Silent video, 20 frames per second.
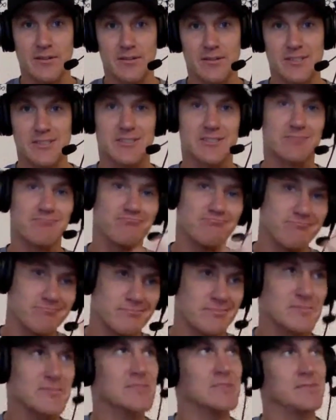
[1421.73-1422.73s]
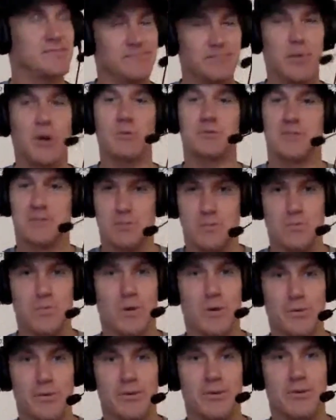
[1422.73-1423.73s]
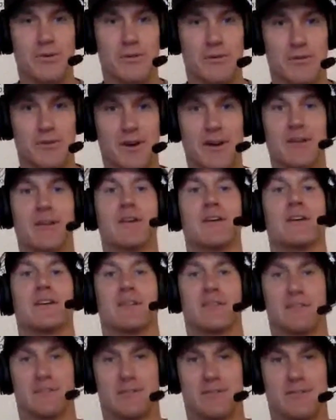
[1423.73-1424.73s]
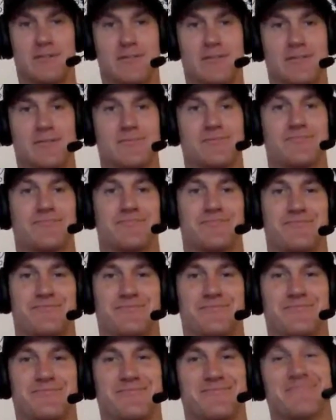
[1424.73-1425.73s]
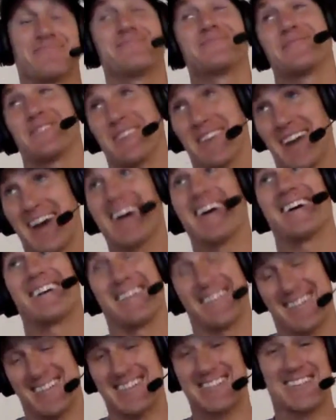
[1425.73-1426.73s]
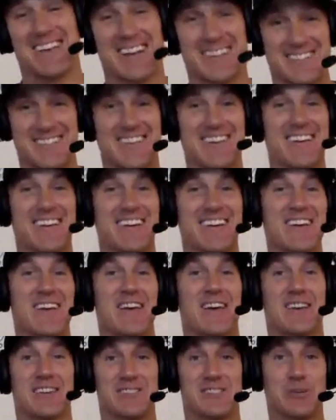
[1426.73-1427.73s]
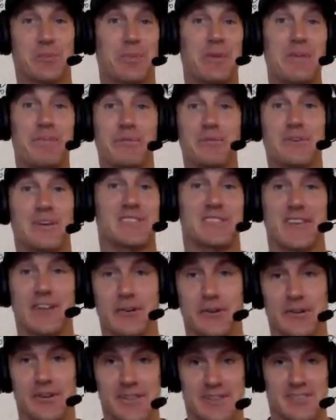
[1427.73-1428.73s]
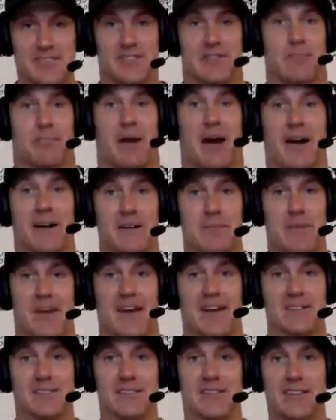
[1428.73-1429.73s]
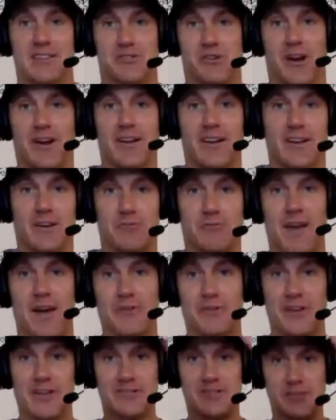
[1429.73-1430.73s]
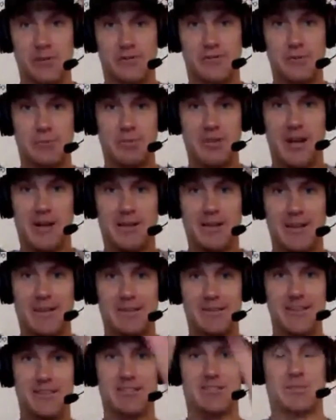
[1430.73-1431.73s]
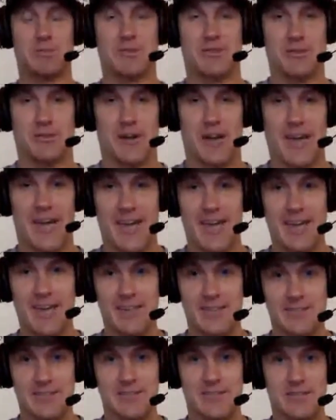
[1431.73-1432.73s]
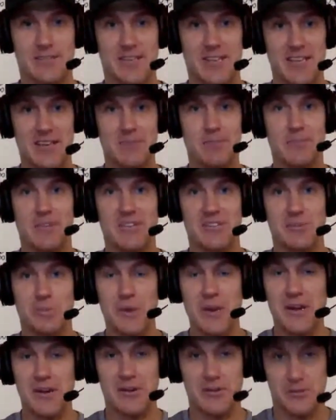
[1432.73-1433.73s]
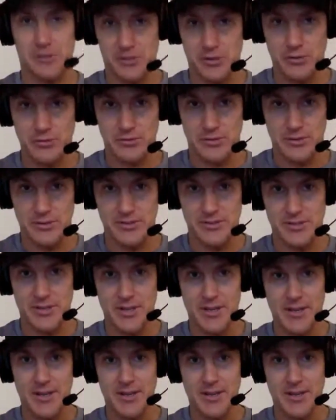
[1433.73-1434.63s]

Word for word: At least most won't. So right? You get to a really high level. Yeah, exactly. And so people get scared. They see the body mass and they try to hit around it. So if you block like this with your hands in between your shoulders,